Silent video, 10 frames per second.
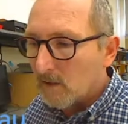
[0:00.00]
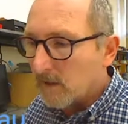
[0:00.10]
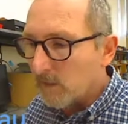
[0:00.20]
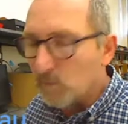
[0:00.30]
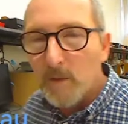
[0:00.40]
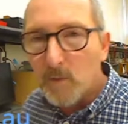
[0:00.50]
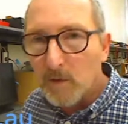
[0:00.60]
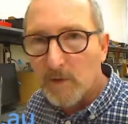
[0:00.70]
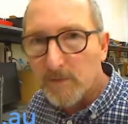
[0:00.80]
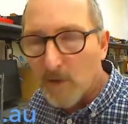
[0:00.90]
and we
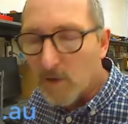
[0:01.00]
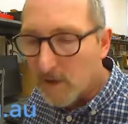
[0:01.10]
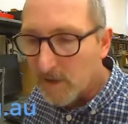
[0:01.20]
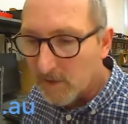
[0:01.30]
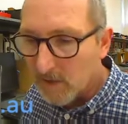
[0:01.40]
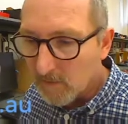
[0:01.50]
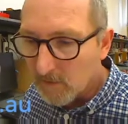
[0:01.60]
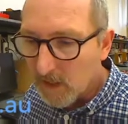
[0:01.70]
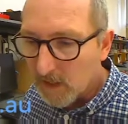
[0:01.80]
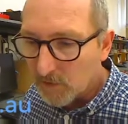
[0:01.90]
wanted to find
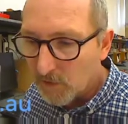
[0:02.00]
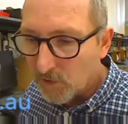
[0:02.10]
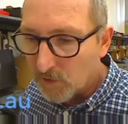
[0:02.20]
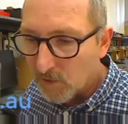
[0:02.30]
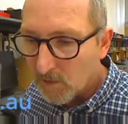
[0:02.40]
R total,